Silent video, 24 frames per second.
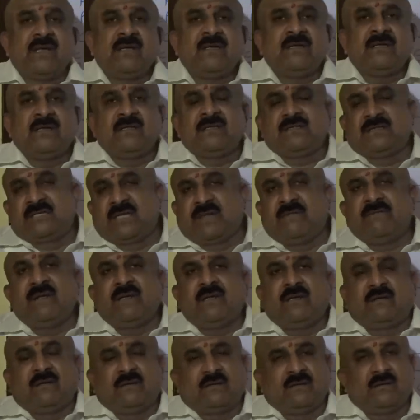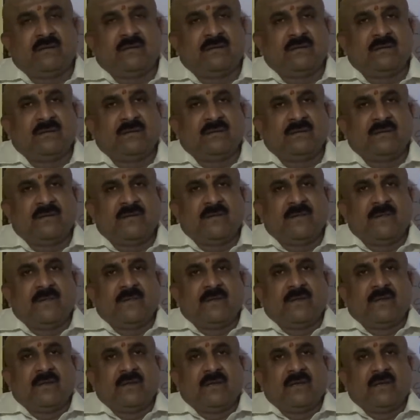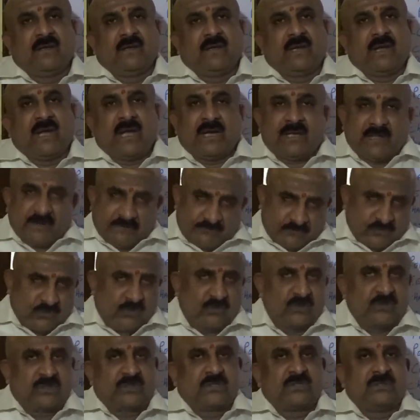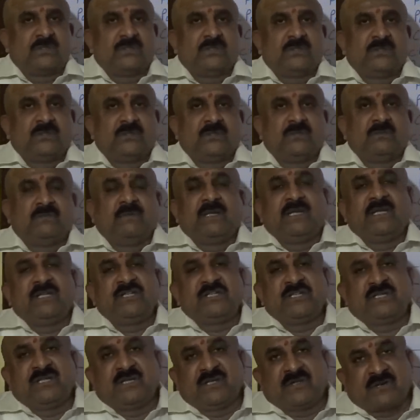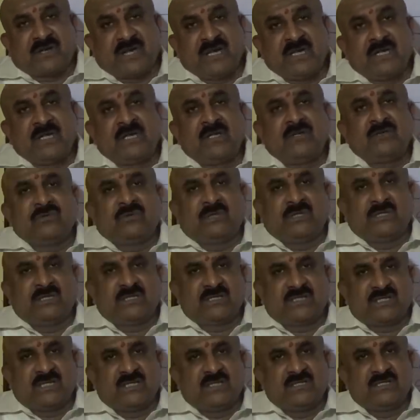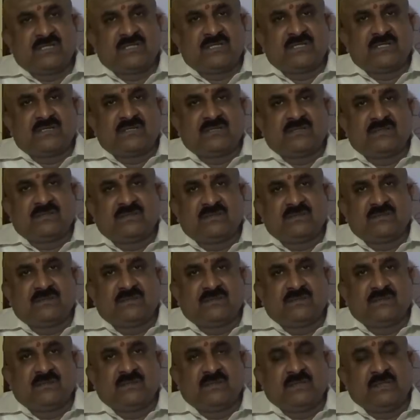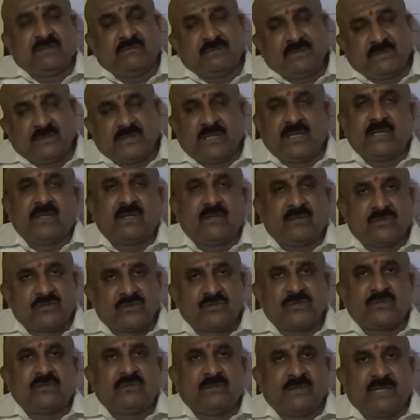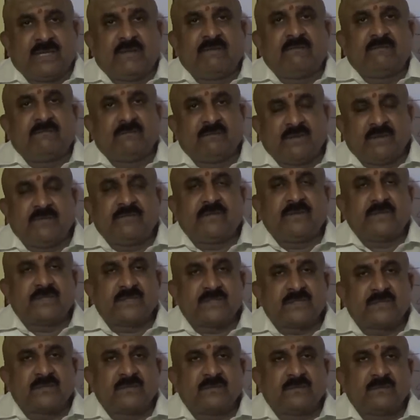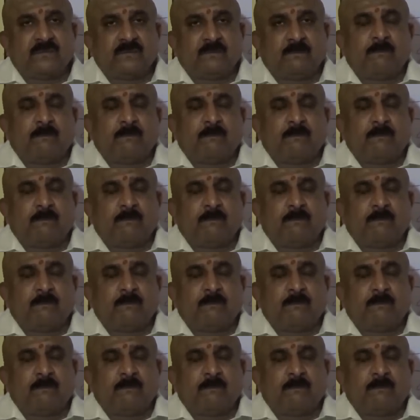10, 7. And of course, when he's in the trinal to other signs, even there also you will have effects.